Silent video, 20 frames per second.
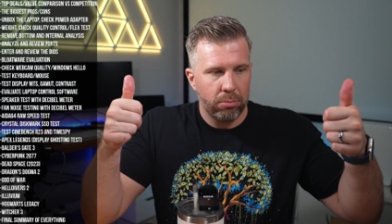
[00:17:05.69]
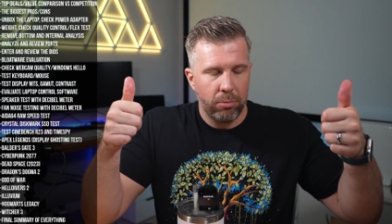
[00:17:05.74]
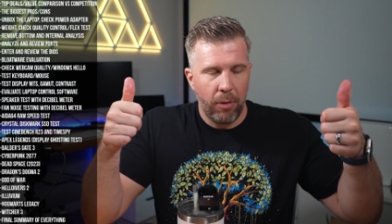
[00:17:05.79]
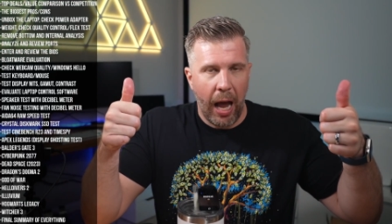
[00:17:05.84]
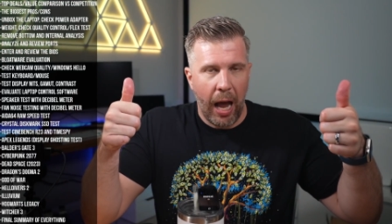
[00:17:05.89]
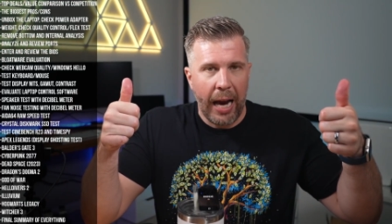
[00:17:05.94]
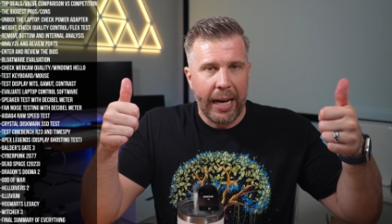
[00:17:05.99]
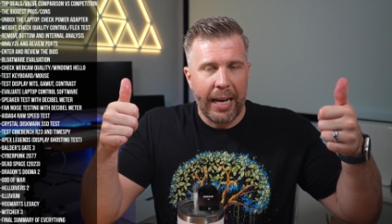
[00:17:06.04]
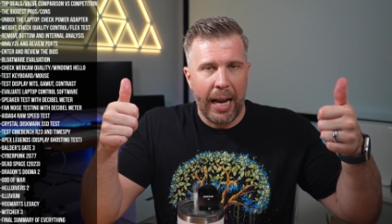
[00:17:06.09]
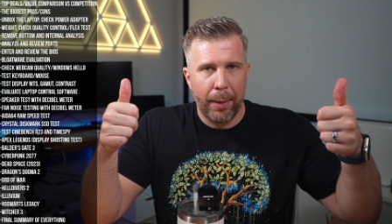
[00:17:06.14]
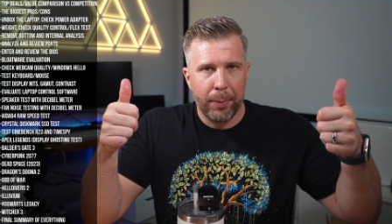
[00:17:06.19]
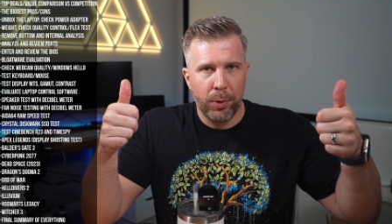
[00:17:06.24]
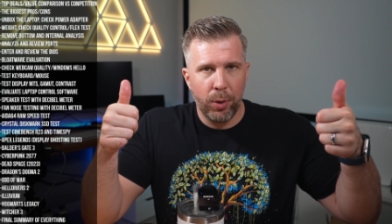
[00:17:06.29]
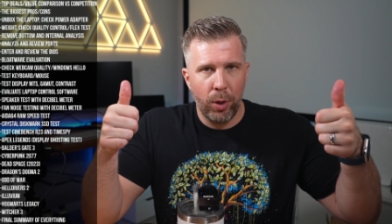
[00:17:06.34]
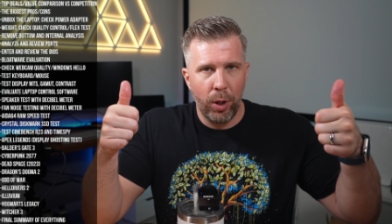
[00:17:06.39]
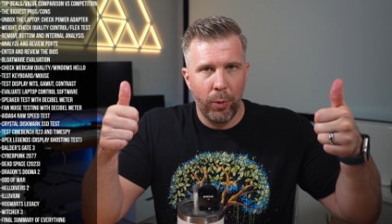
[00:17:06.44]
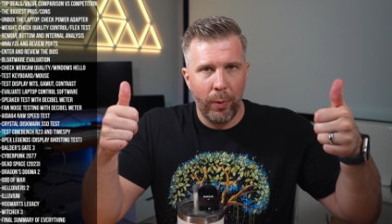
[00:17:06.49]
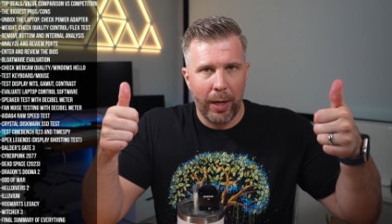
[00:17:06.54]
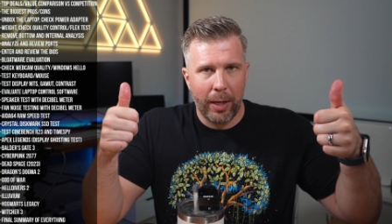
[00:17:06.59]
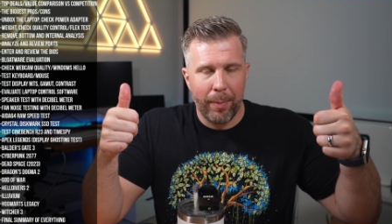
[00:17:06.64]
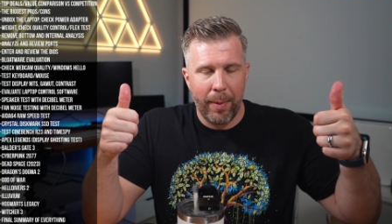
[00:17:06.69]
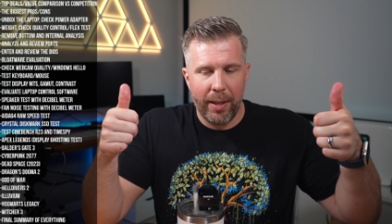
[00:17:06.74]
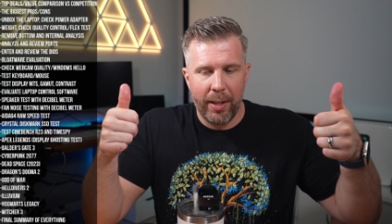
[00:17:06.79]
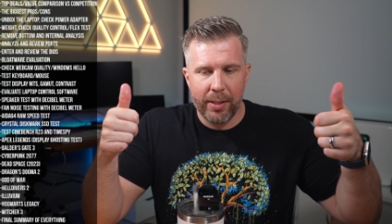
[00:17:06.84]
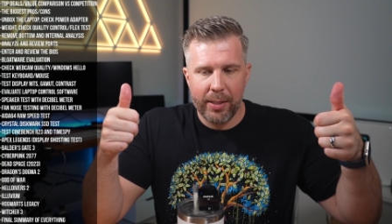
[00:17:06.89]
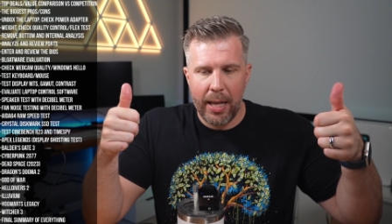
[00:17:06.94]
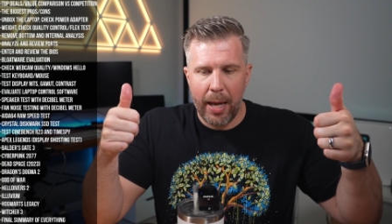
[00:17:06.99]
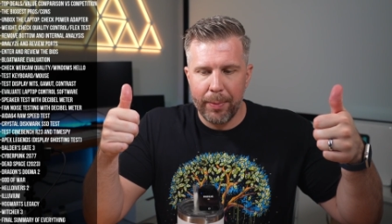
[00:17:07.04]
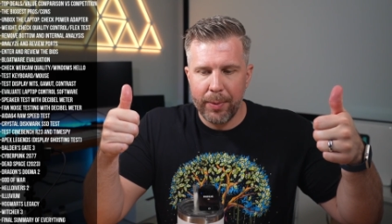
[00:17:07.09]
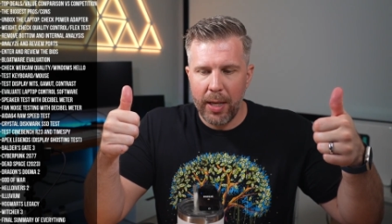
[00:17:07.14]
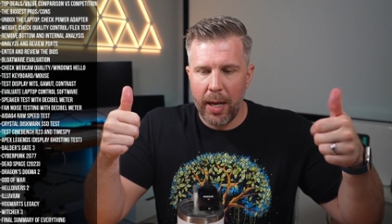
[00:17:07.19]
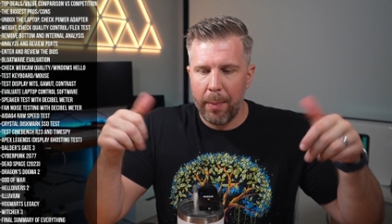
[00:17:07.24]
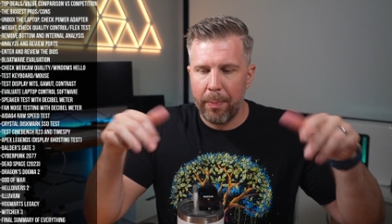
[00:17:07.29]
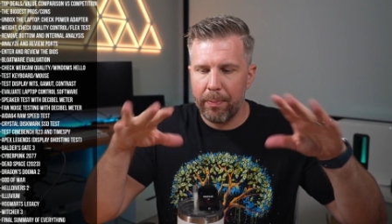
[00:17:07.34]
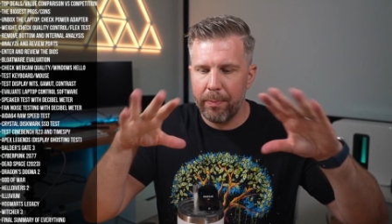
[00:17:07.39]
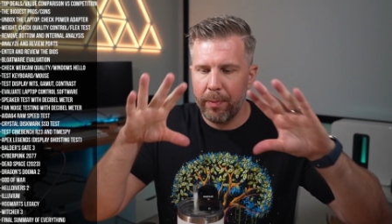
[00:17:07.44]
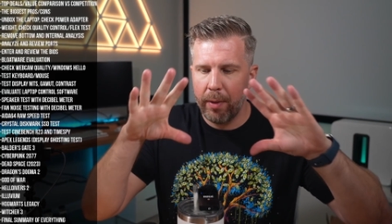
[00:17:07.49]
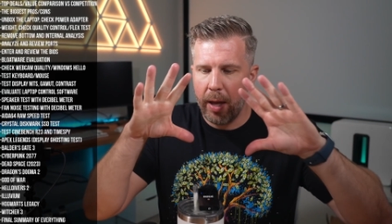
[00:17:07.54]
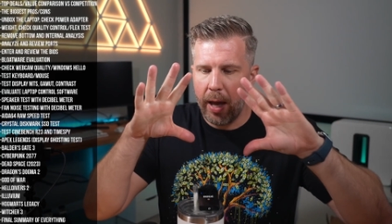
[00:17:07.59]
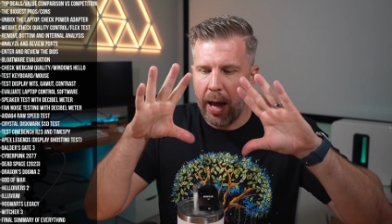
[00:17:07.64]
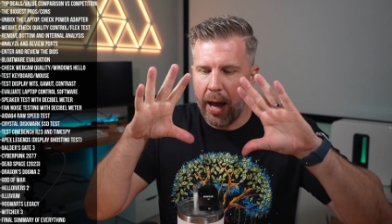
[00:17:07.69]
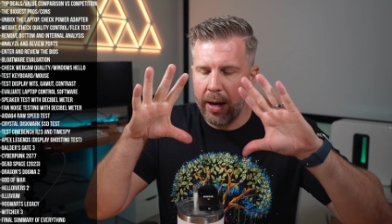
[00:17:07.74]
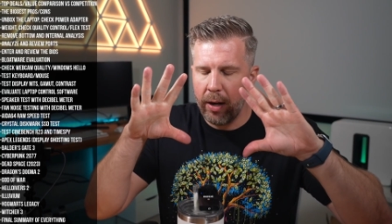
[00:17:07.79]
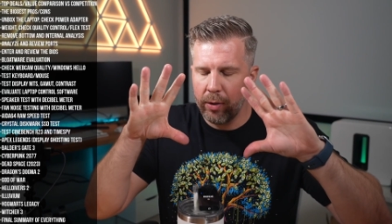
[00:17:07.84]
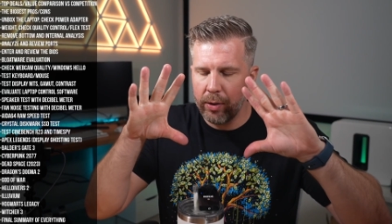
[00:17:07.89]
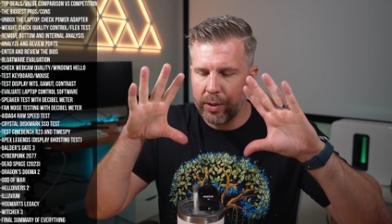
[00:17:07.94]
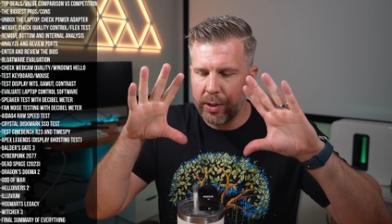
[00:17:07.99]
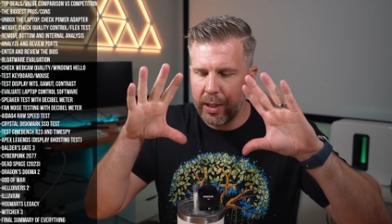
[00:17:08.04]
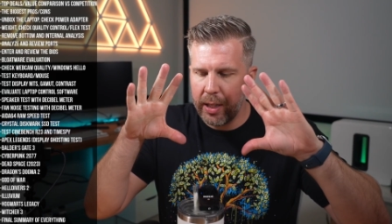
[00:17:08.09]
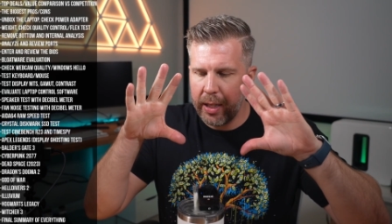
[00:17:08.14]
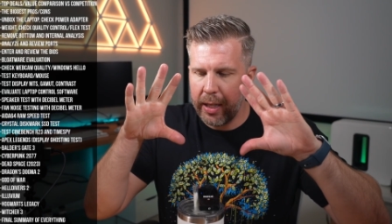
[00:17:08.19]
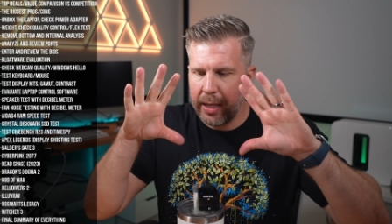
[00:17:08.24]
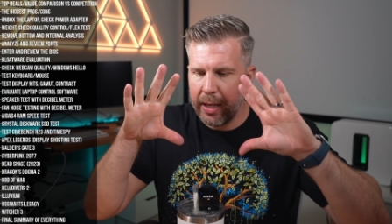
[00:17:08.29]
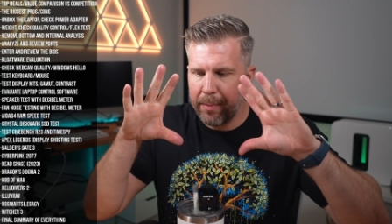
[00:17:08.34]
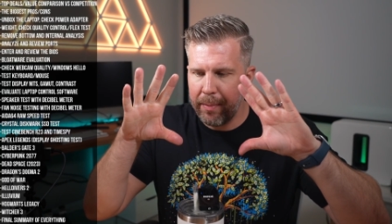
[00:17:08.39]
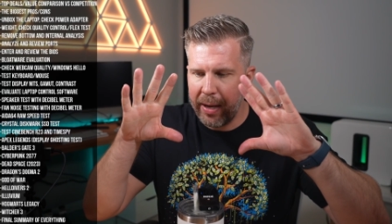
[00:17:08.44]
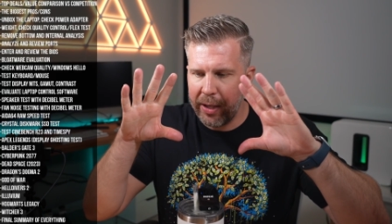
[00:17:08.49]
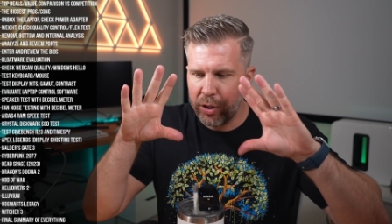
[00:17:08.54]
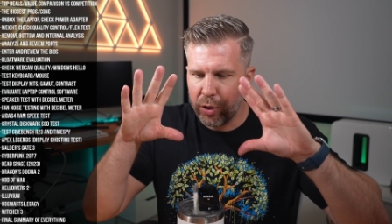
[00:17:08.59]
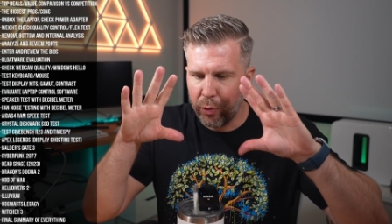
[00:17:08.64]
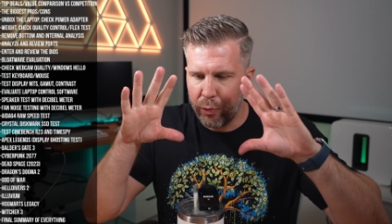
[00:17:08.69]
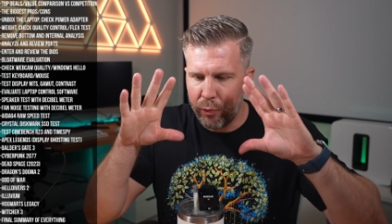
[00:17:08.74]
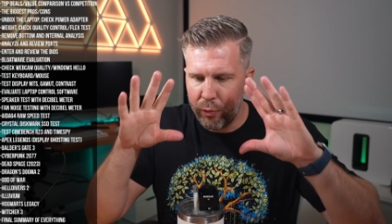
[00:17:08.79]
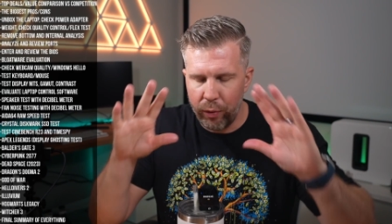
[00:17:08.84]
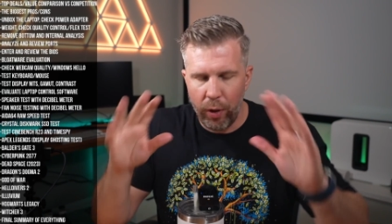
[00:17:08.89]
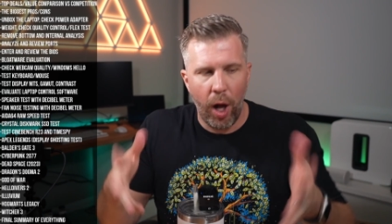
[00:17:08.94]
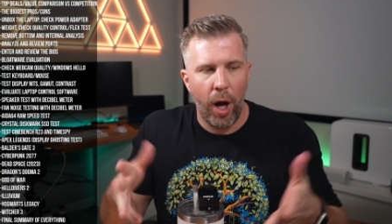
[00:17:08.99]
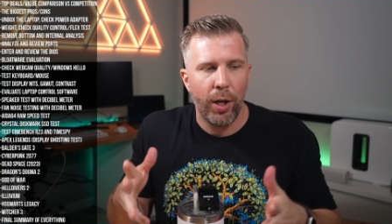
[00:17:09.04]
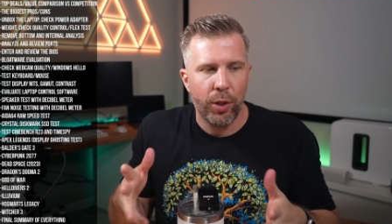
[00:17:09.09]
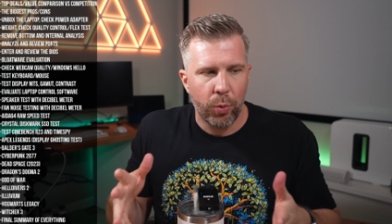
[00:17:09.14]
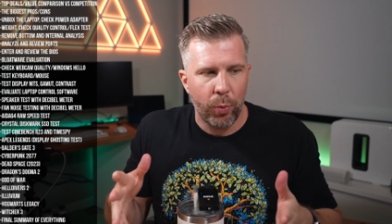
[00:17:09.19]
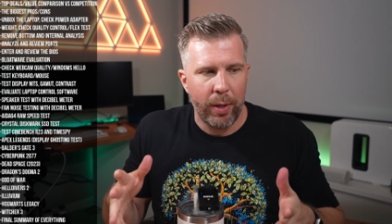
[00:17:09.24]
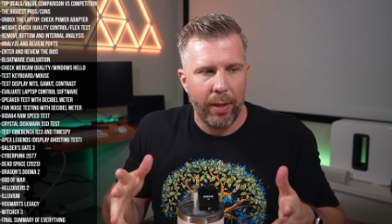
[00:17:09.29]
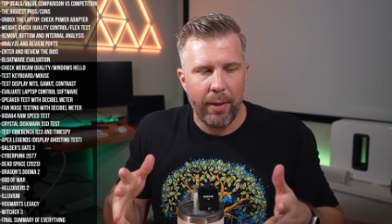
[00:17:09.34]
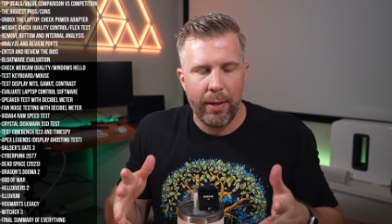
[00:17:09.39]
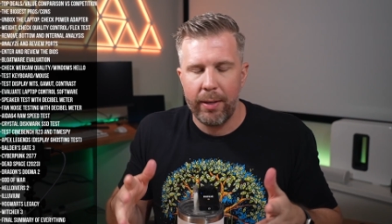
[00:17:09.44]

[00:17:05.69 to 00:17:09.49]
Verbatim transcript: I can absolutely recommend this laptop. I don't see any major flaws with it.